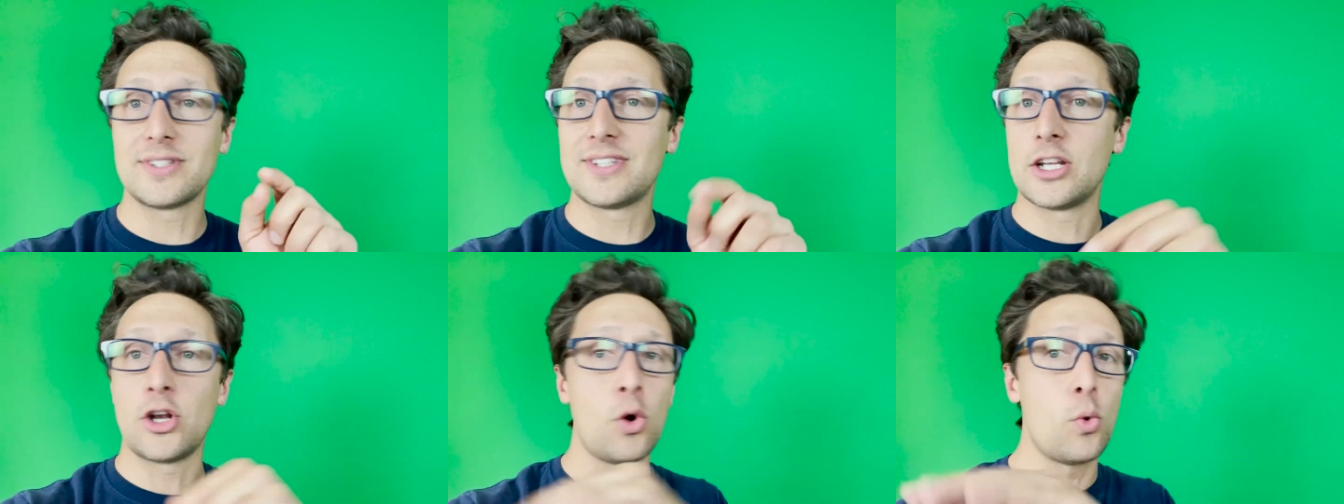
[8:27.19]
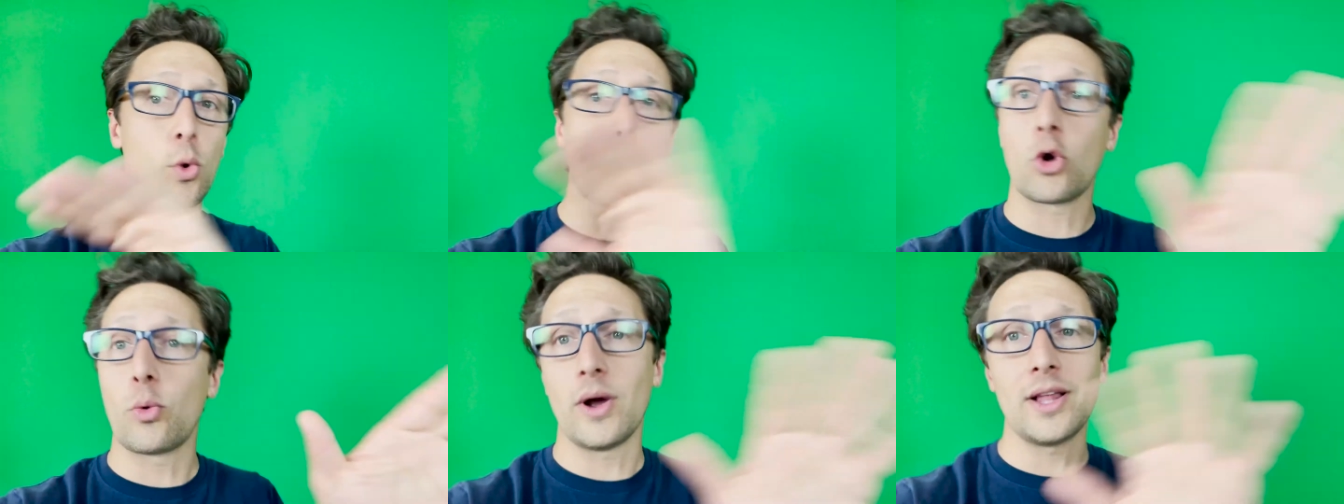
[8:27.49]
they don't
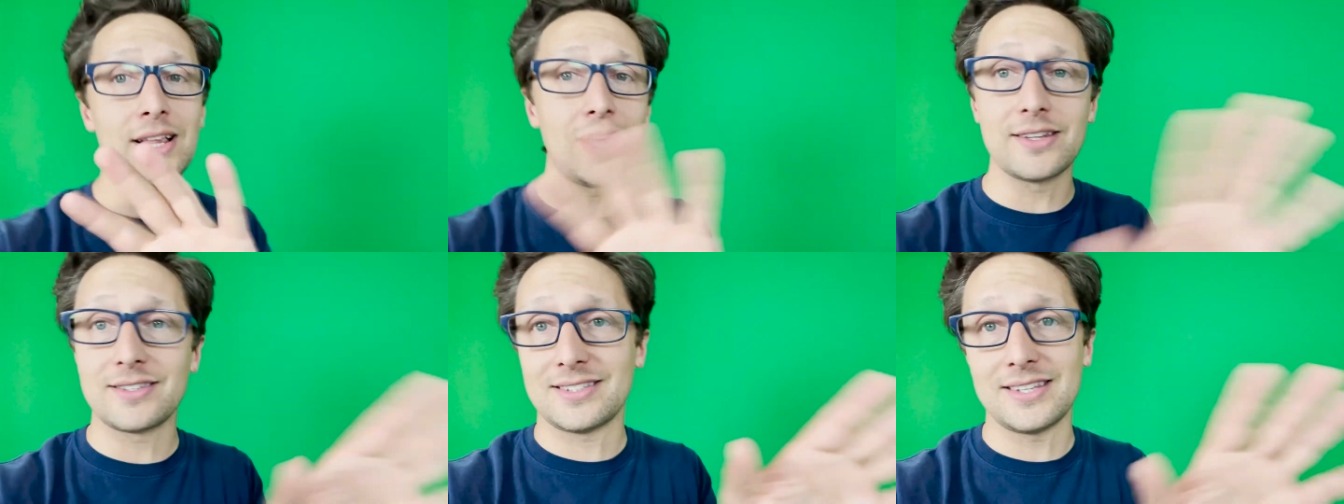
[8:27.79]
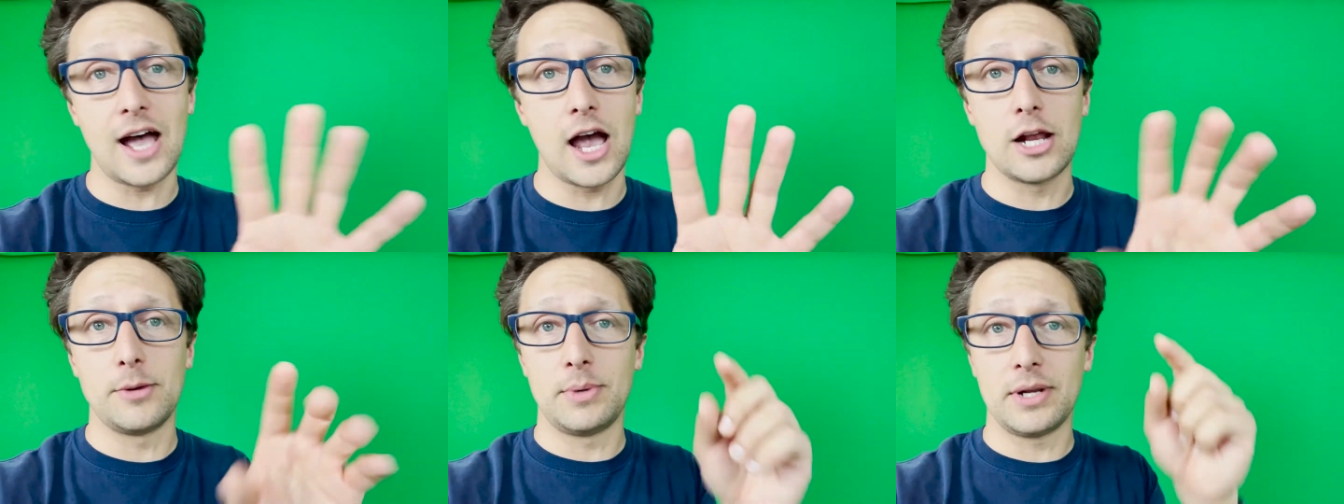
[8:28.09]
work well
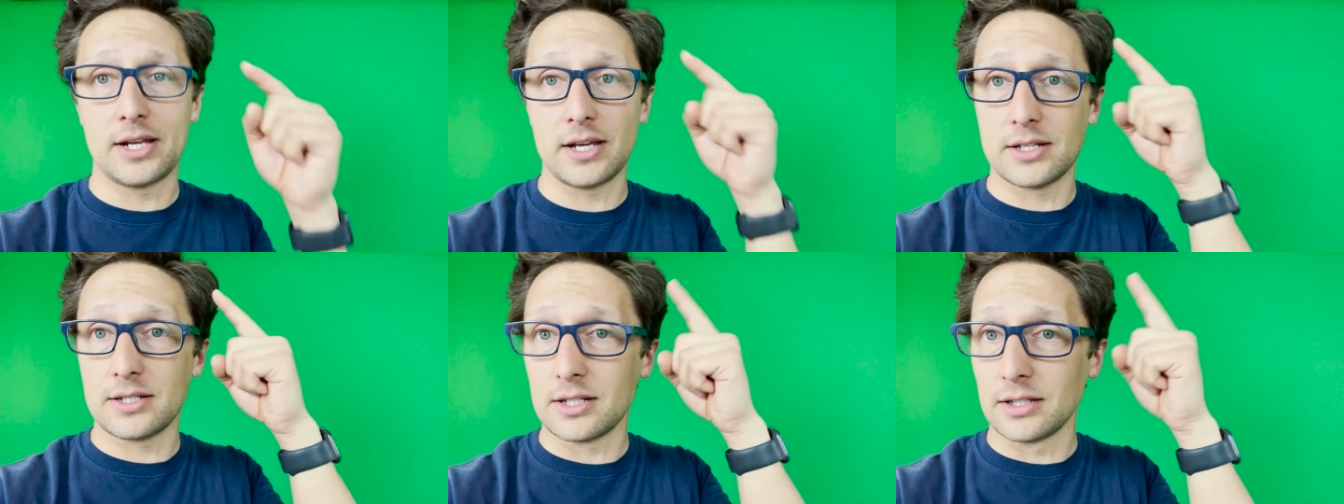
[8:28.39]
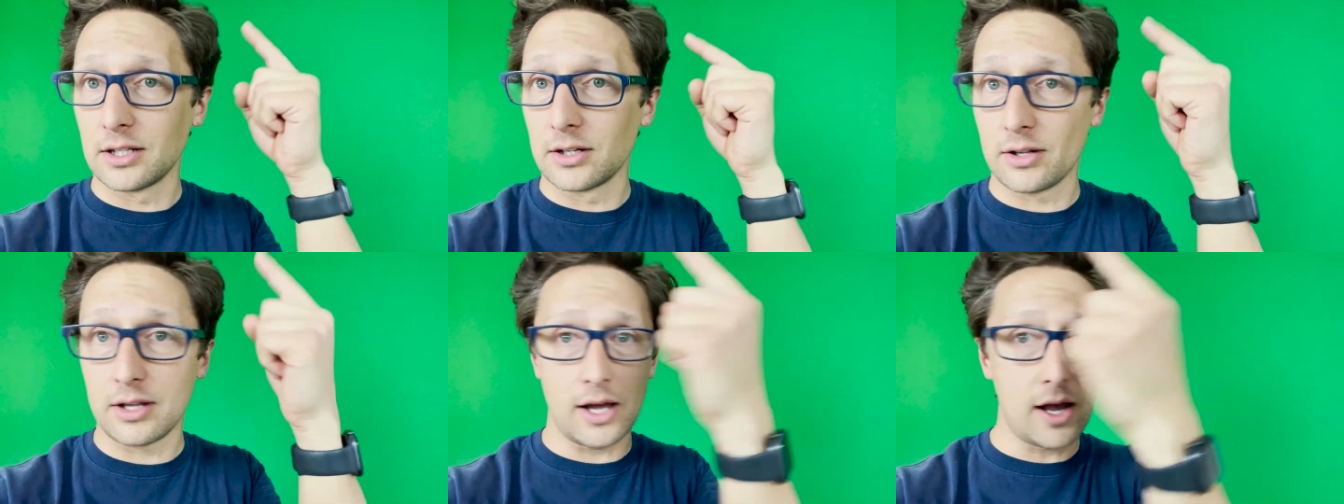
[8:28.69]
outside because the
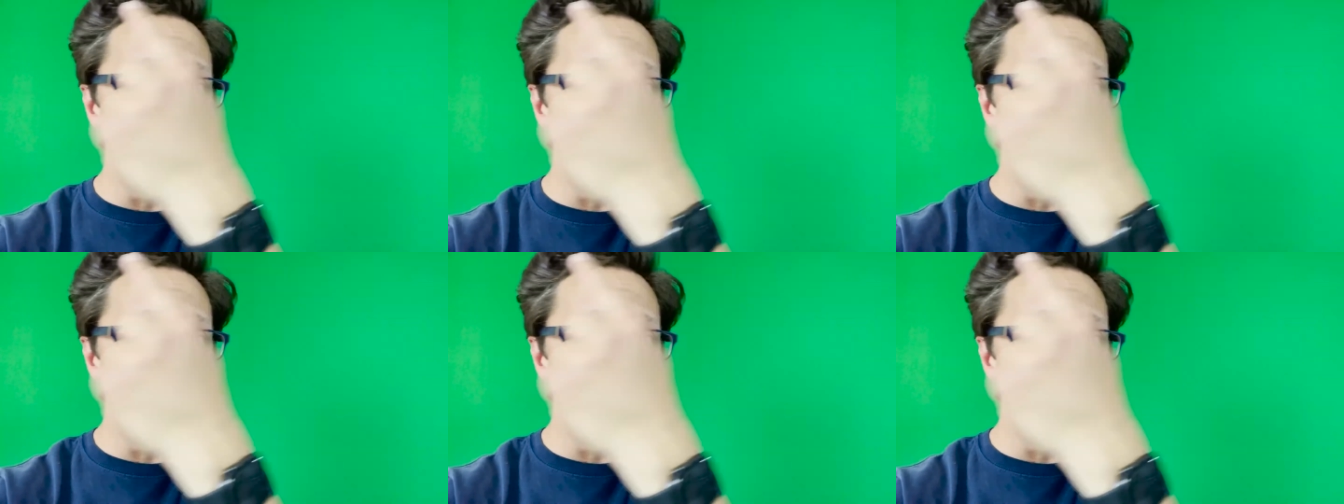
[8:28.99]
little